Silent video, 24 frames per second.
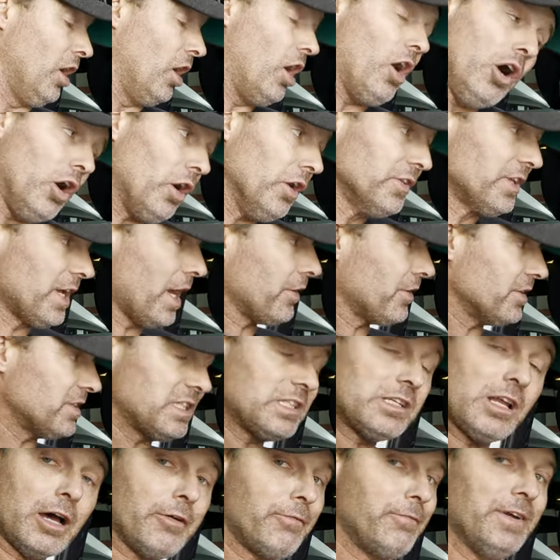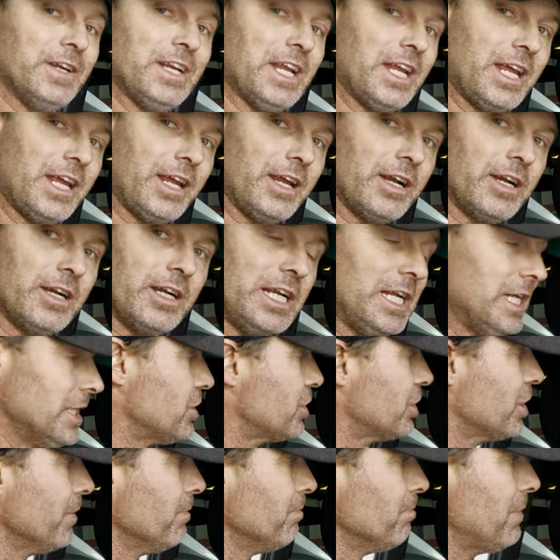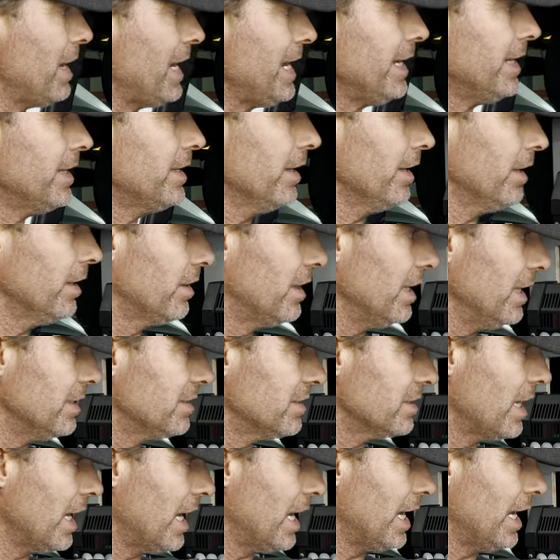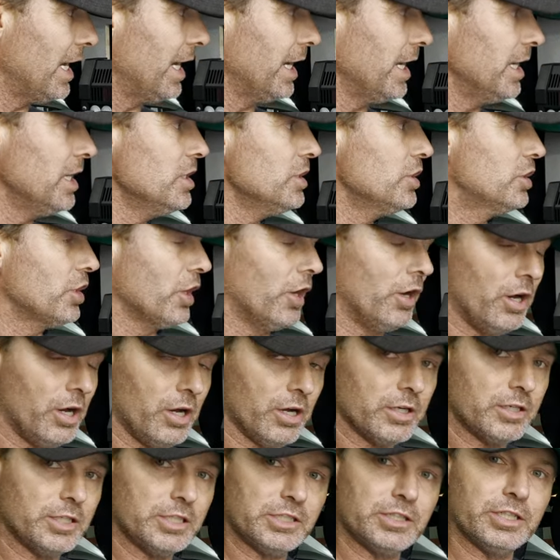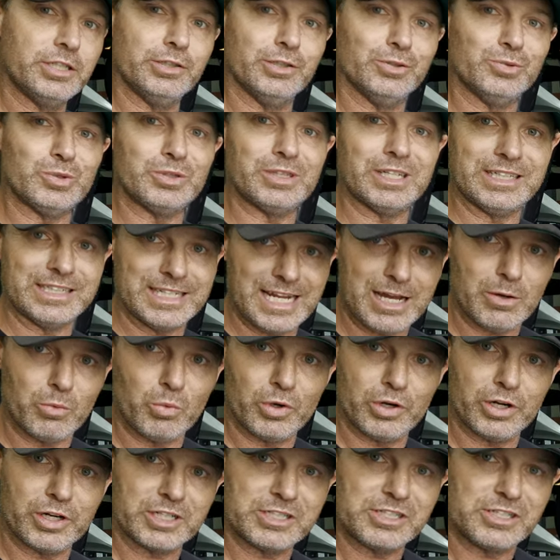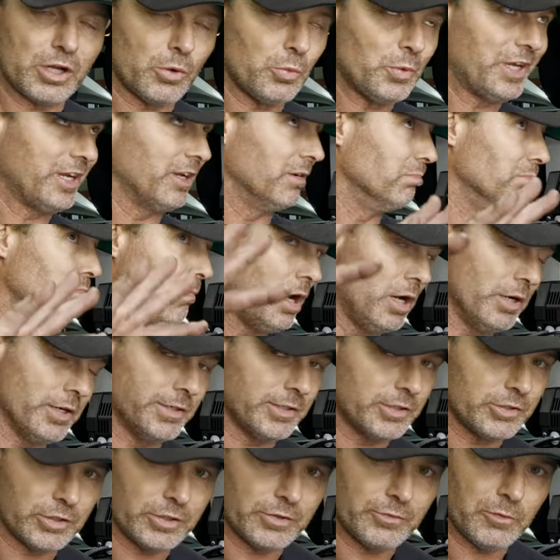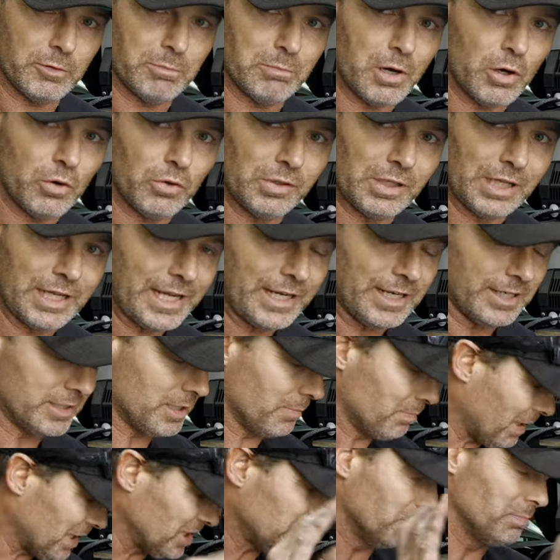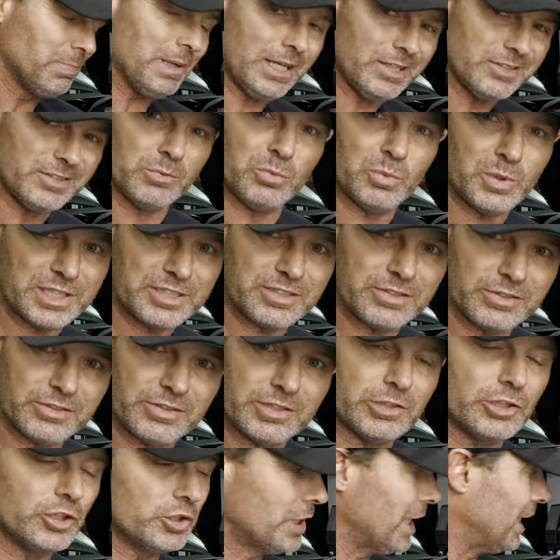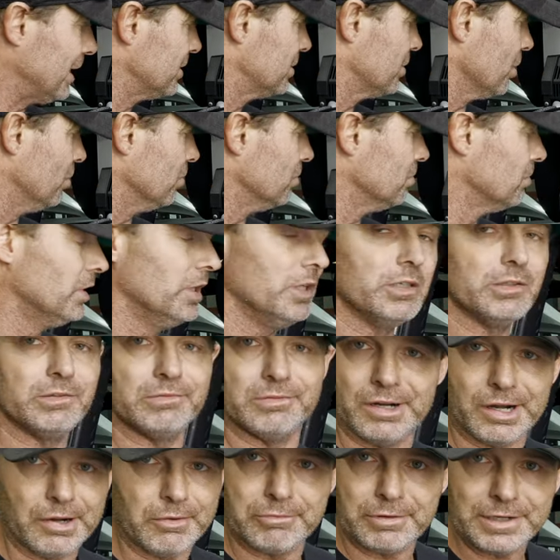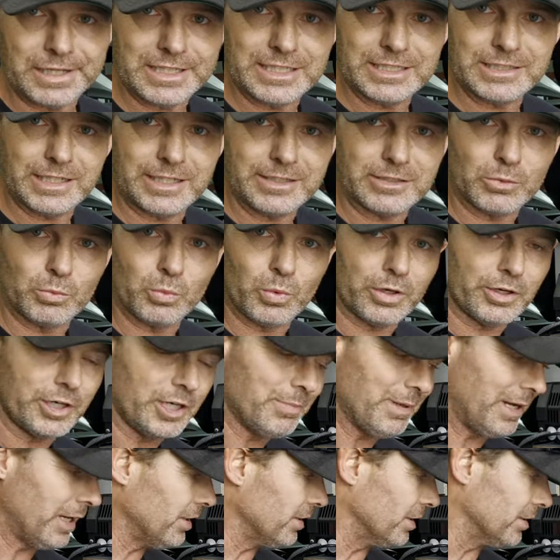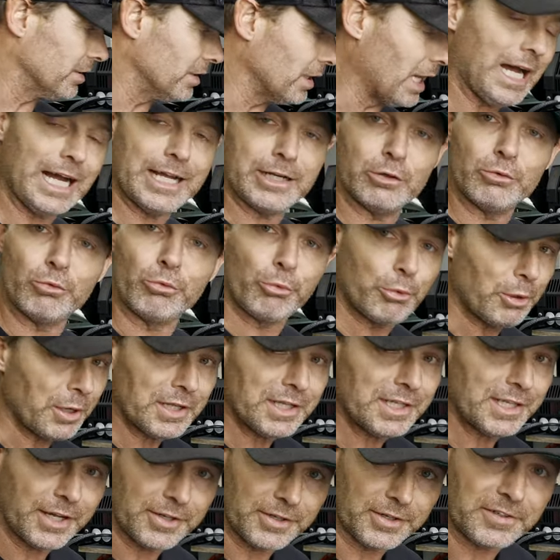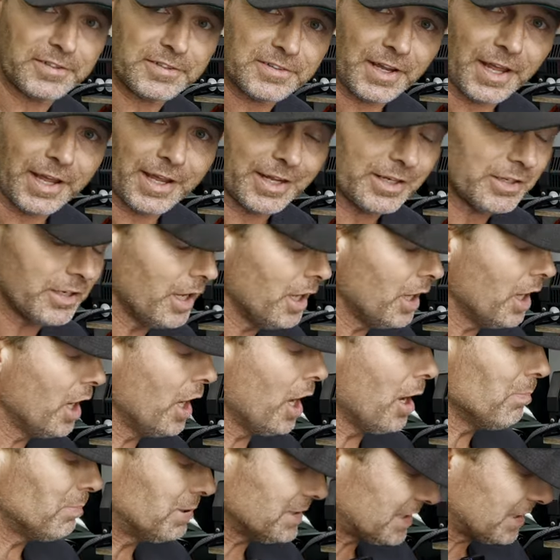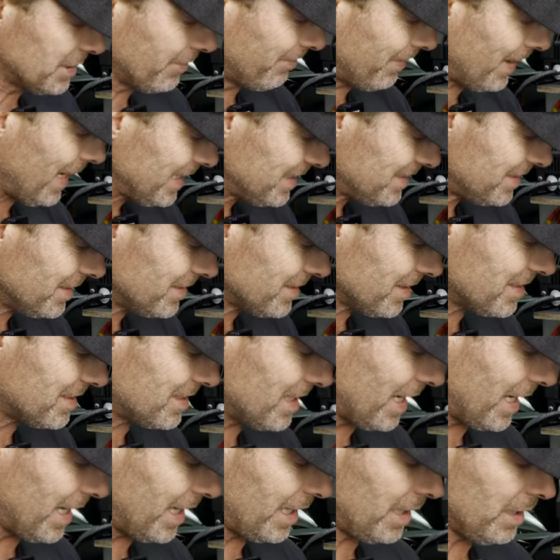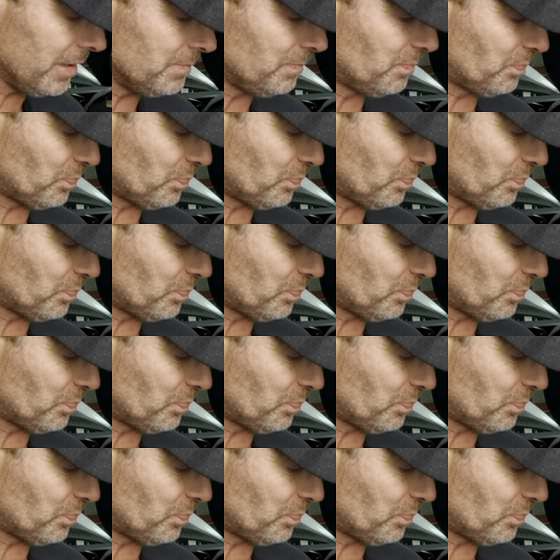All the other stuff in here is to make this guy talk to the network so we can monitor it remotely, and it's a bunch of bells and whistles that you guys don't really need to worry about and I don't really understand. But suffice it to say,